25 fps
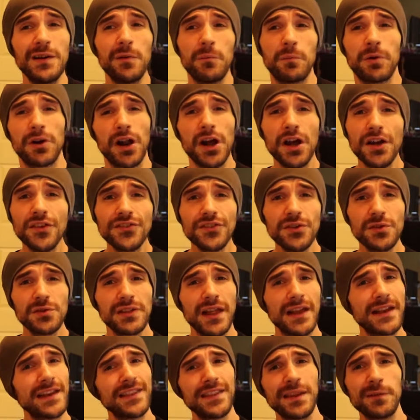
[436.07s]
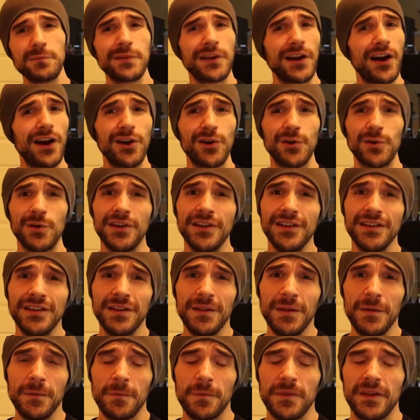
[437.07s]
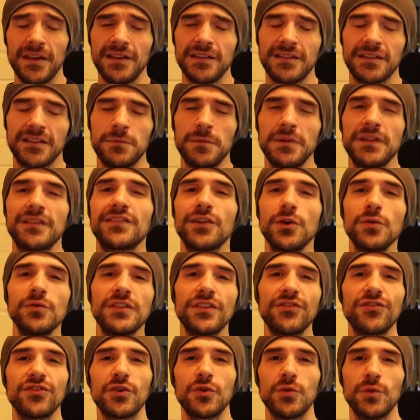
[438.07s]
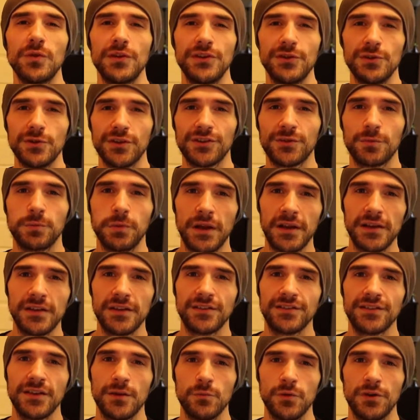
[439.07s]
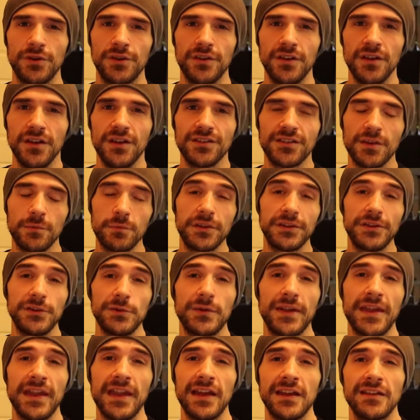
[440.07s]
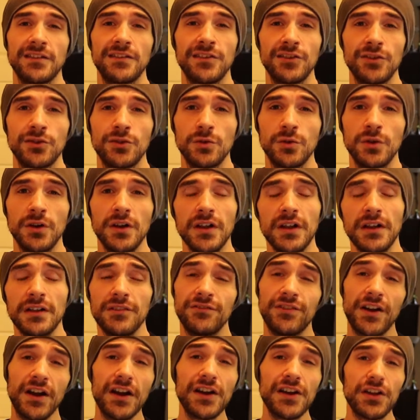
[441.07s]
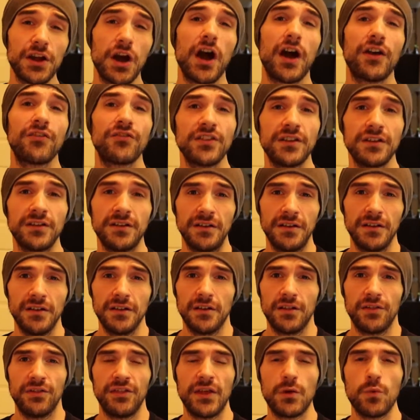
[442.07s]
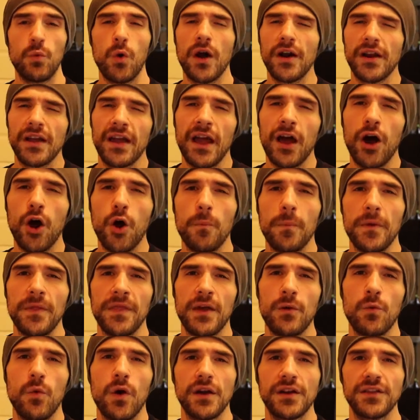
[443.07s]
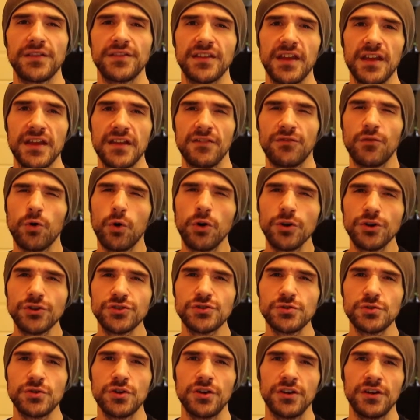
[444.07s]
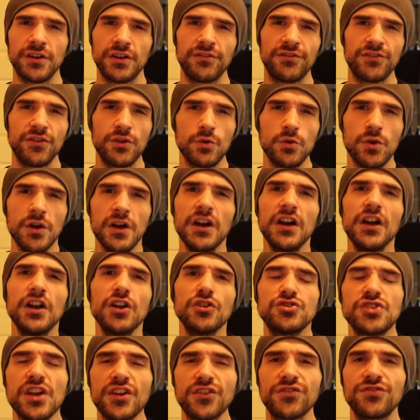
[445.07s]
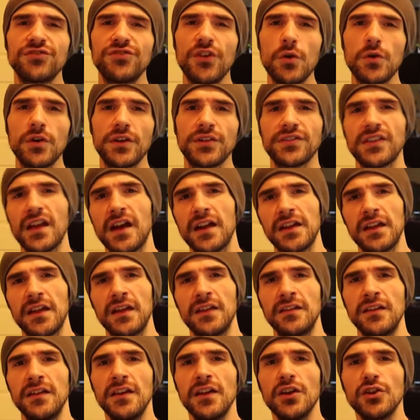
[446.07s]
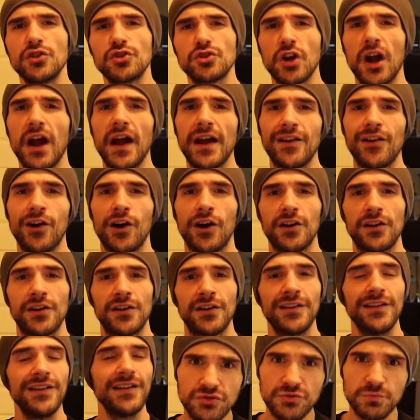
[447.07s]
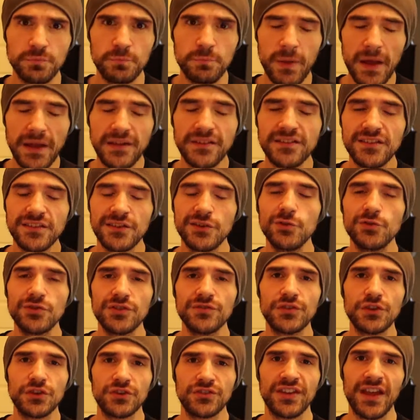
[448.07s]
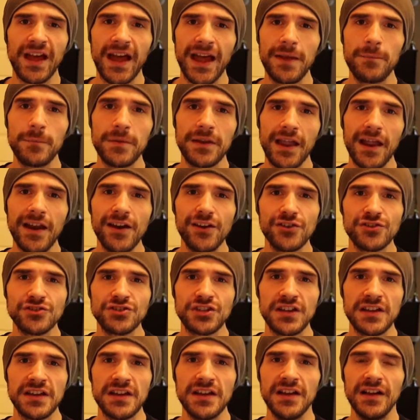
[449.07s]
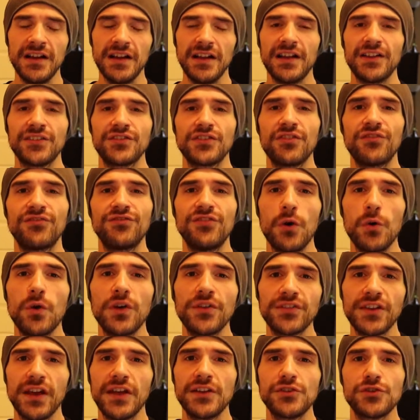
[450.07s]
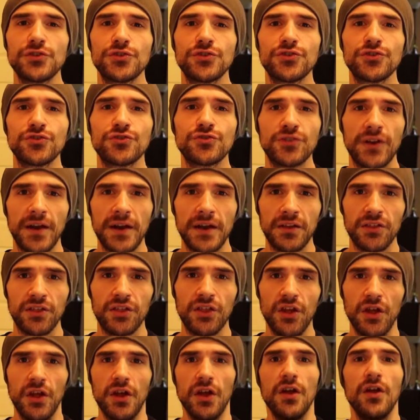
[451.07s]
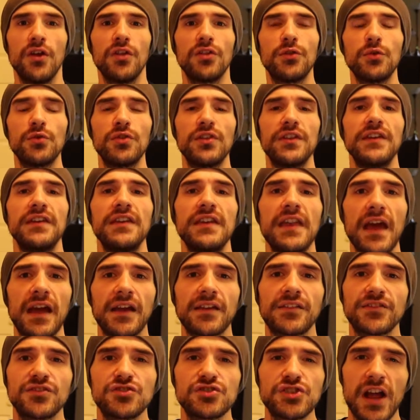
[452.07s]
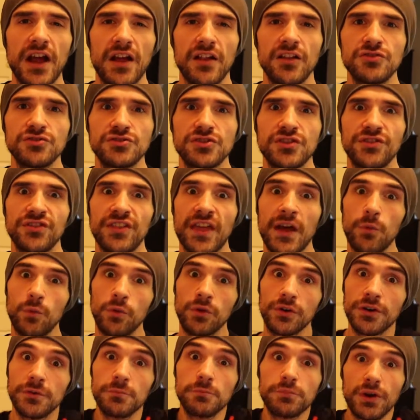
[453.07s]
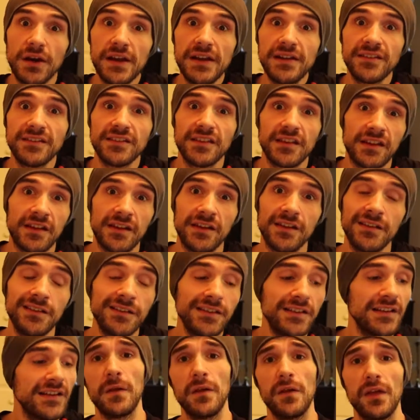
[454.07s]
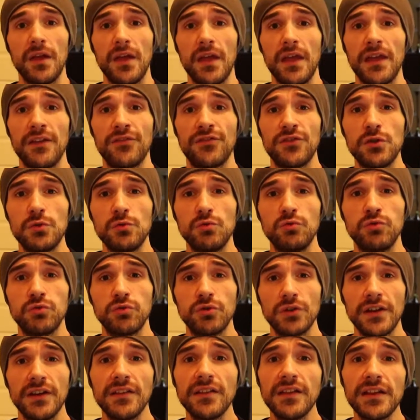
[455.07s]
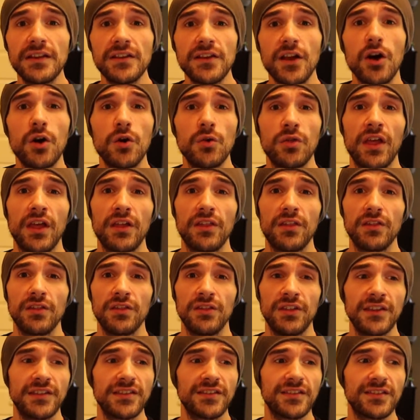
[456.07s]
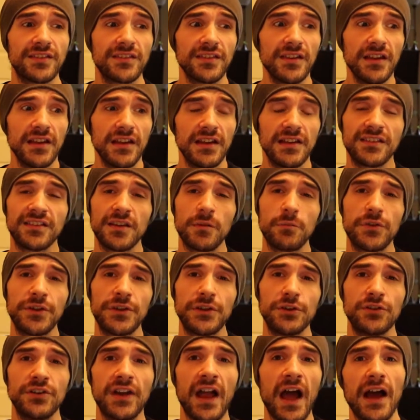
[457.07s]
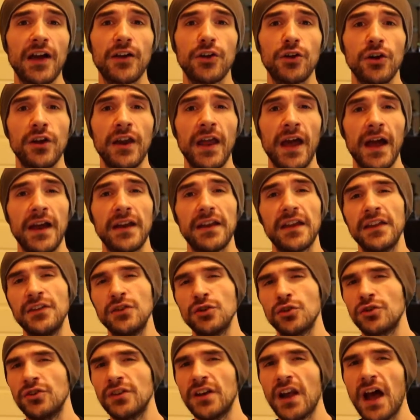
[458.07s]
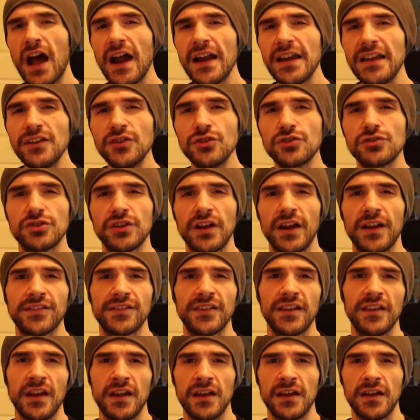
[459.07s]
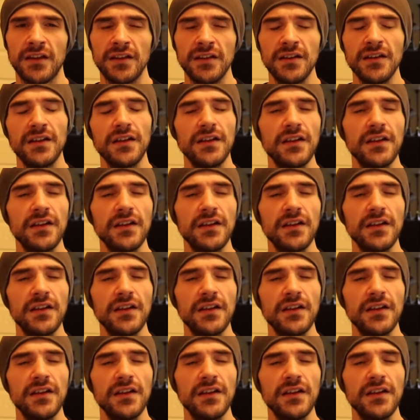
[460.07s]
but also letting them go. It can be so difficult when you explain to someone something you can't do. Very often, they want to help and they want to say, of course you could if you just focused on it and tried harder. Best use of your time and energy is to focus on your strength through the next challenges that we're embracing. If you really know that this is something you're not good at and you're not interested in it,